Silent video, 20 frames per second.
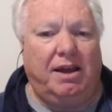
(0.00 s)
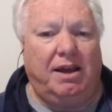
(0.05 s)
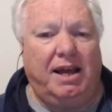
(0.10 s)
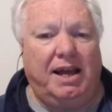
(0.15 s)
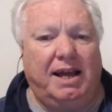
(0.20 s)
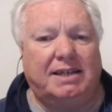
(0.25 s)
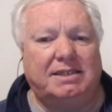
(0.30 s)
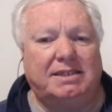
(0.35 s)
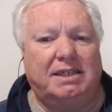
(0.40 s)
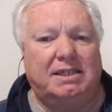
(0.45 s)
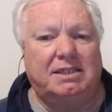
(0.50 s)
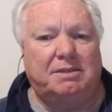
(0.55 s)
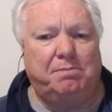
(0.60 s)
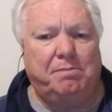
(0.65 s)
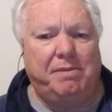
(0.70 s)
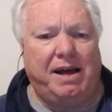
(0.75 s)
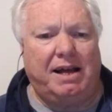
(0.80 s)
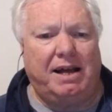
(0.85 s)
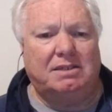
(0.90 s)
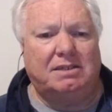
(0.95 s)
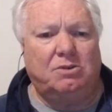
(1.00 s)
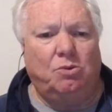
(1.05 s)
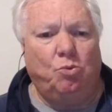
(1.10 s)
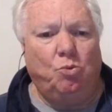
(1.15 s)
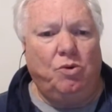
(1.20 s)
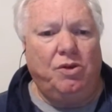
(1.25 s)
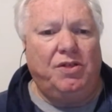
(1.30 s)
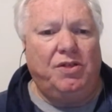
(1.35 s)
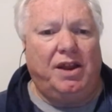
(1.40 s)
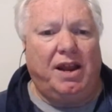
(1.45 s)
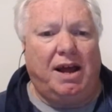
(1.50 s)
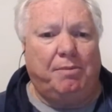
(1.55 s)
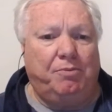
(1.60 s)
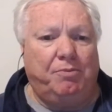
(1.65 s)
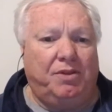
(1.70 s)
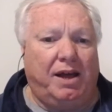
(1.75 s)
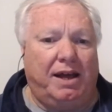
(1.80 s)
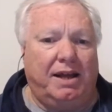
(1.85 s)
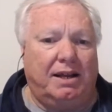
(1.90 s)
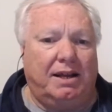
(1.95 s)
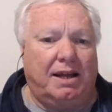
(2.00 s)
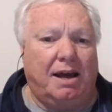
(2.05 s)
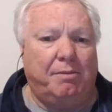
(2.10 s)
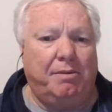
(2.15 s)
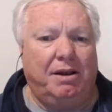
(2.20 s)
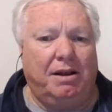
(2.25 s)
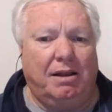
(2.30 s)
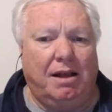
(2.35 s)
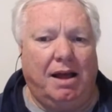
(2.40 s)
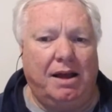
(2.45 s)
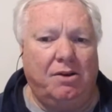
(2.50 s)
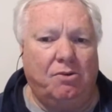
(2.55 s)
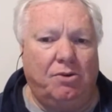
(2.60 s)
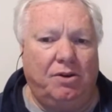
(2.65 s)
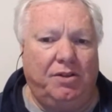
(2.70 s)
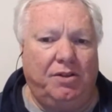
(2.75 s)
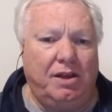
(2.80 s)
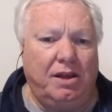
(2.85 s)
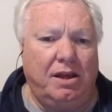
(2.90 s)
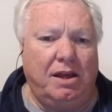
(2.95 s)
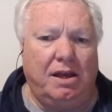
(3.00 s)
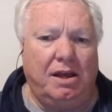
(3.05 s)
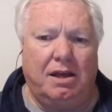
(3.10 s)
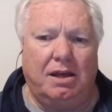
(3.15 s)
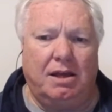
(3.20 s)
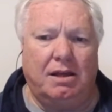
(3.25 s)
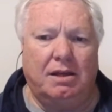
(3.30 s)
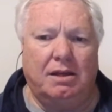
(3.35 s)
XS Max with an update coming later in the year.